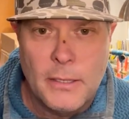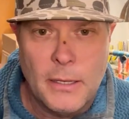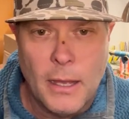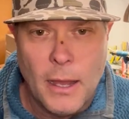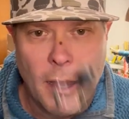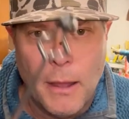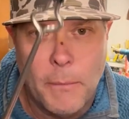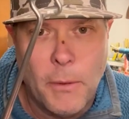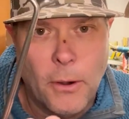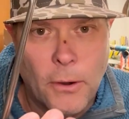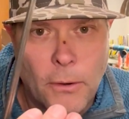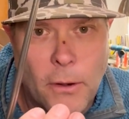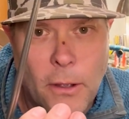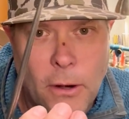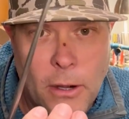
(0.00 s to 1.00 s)

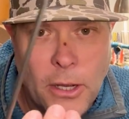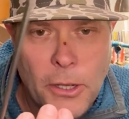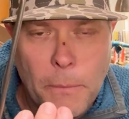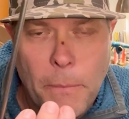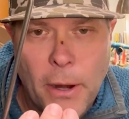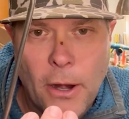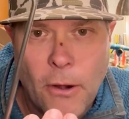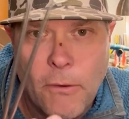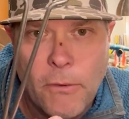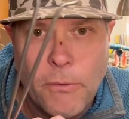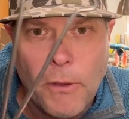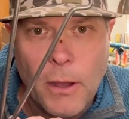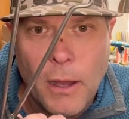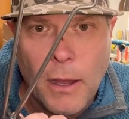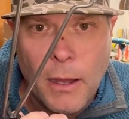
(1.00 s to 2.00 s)
our good pair
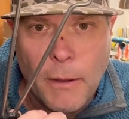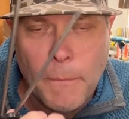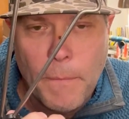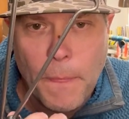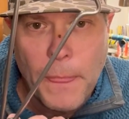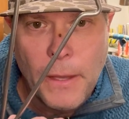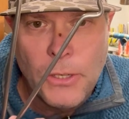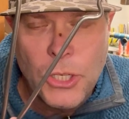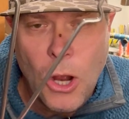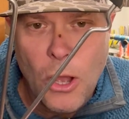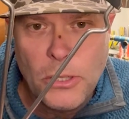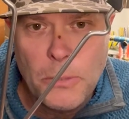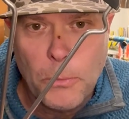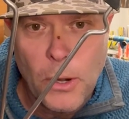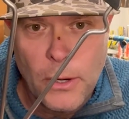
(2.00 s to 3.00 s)
of jaw
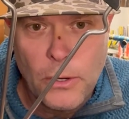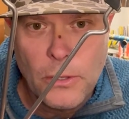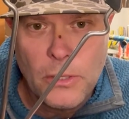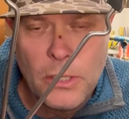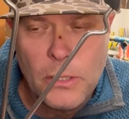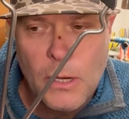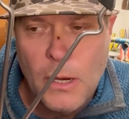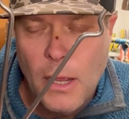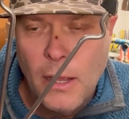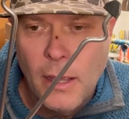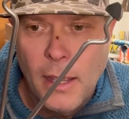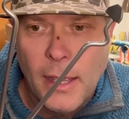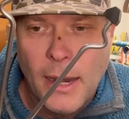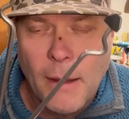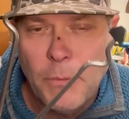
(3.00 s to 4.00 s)
spreaders.
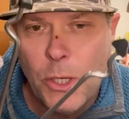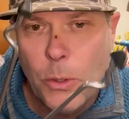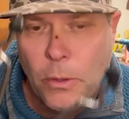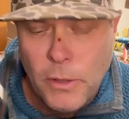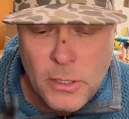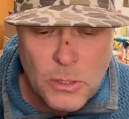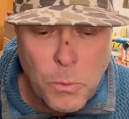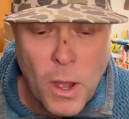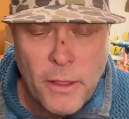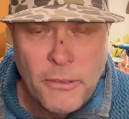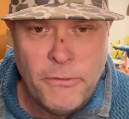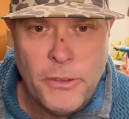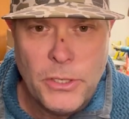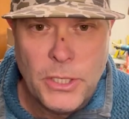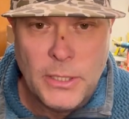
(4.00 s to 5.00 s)
And I'm doing this while the
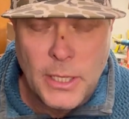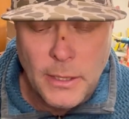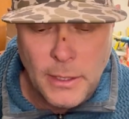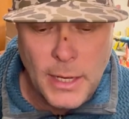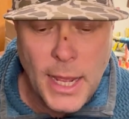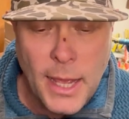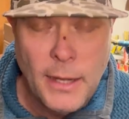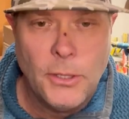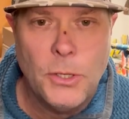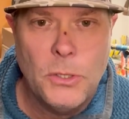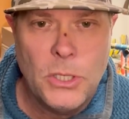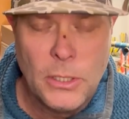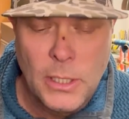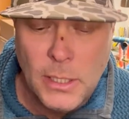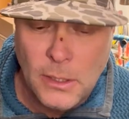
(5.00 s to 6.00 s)
fish is in the net
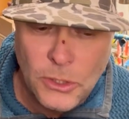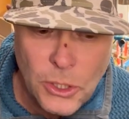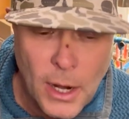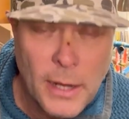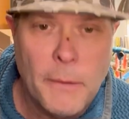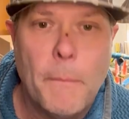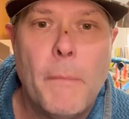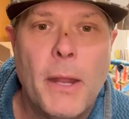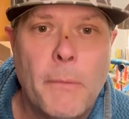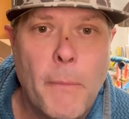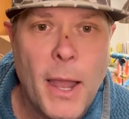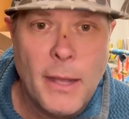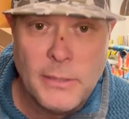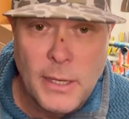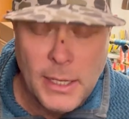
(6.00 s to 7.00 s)
usually, and trying to
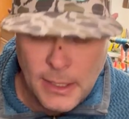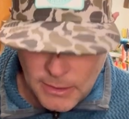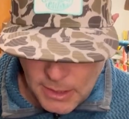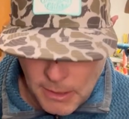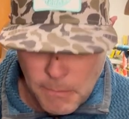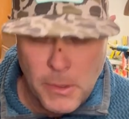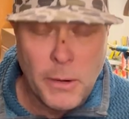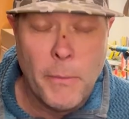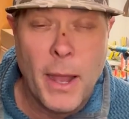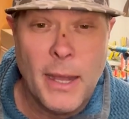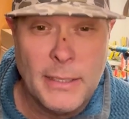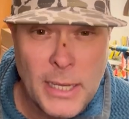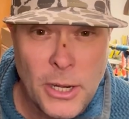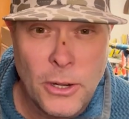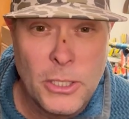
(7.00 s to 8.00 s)
minimize, like I said,
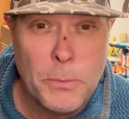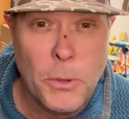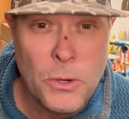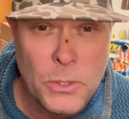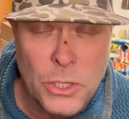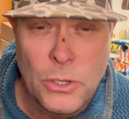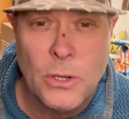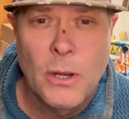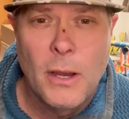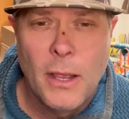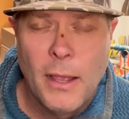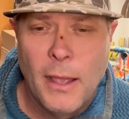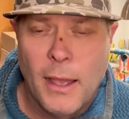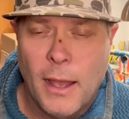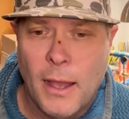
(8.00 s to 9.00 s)
minimize air exposure.
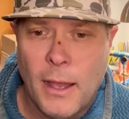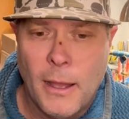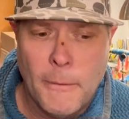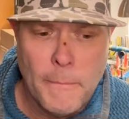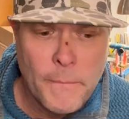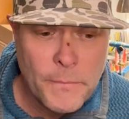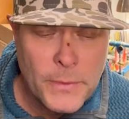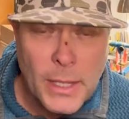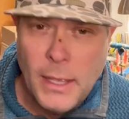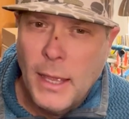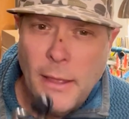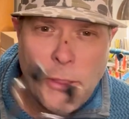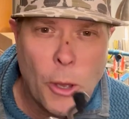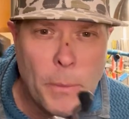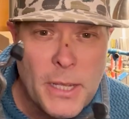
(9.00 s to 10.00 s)

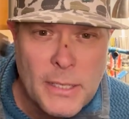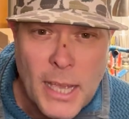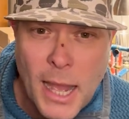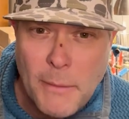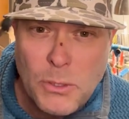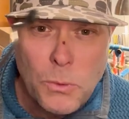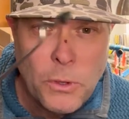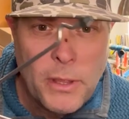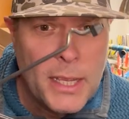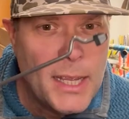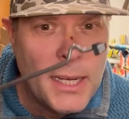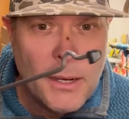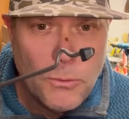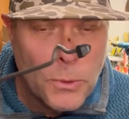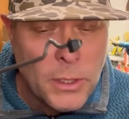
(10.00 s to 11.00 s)
There'll be times where they
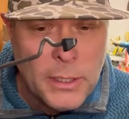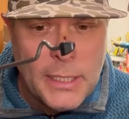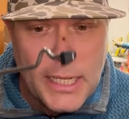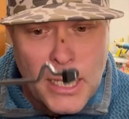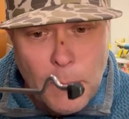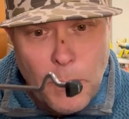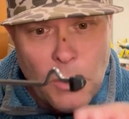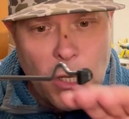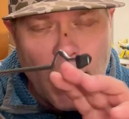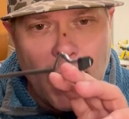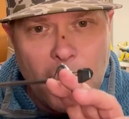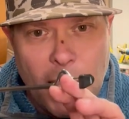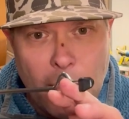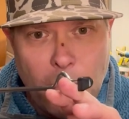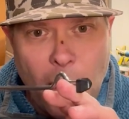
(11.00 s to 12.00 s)
eat it really deep and you got to
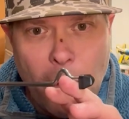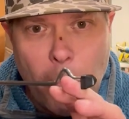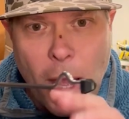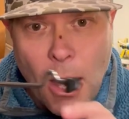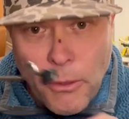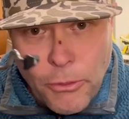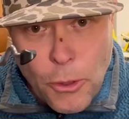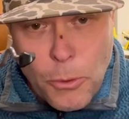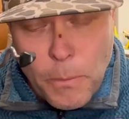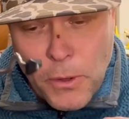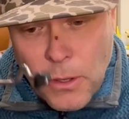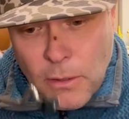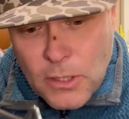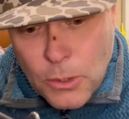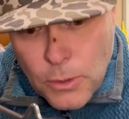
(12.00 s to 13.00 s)
keep that mouth
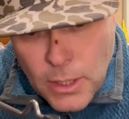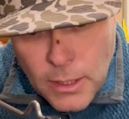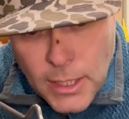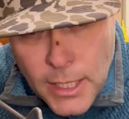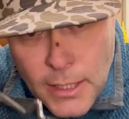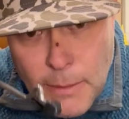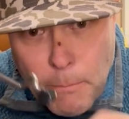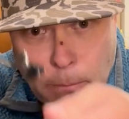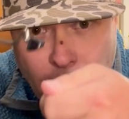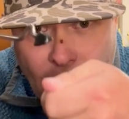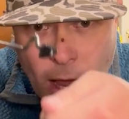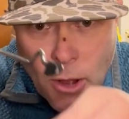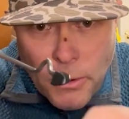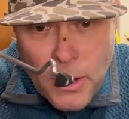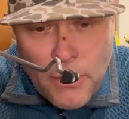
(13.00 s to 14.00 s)
open so you can get
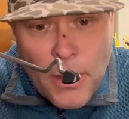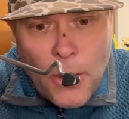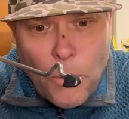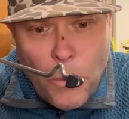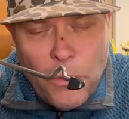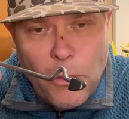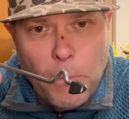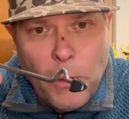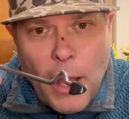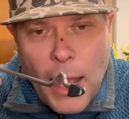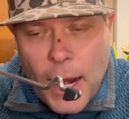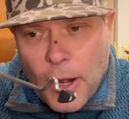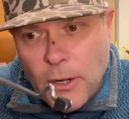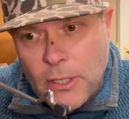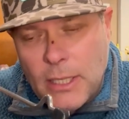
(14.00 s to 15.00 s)
down in there with the
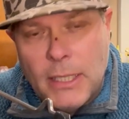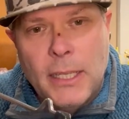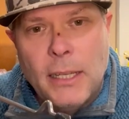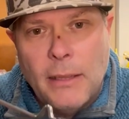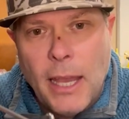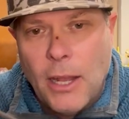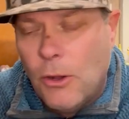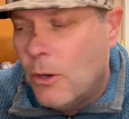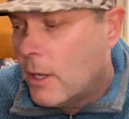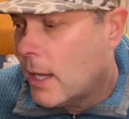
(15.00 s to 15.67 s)
pliers to get that hook